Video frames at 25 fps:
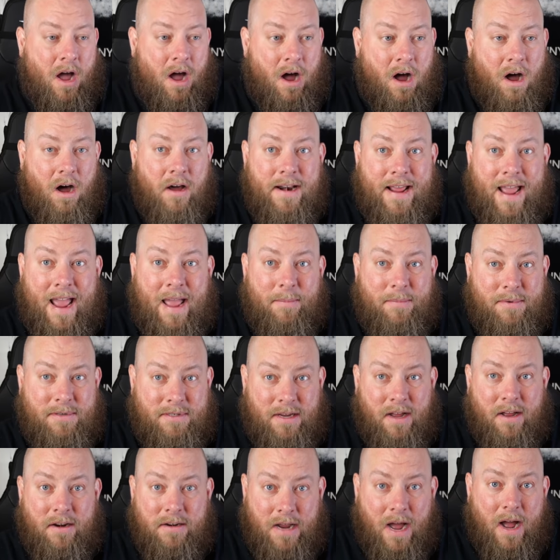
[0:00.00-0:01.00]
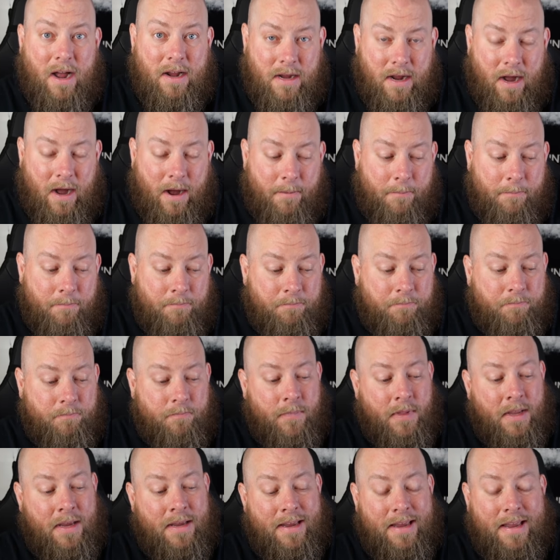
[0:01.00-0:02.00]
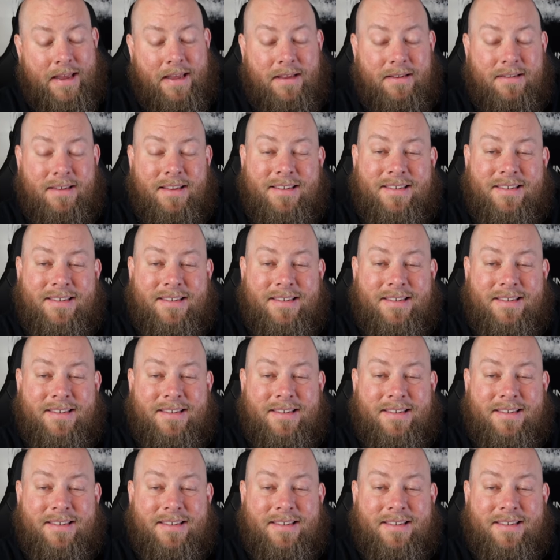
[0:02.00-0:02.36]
on Amazon.com is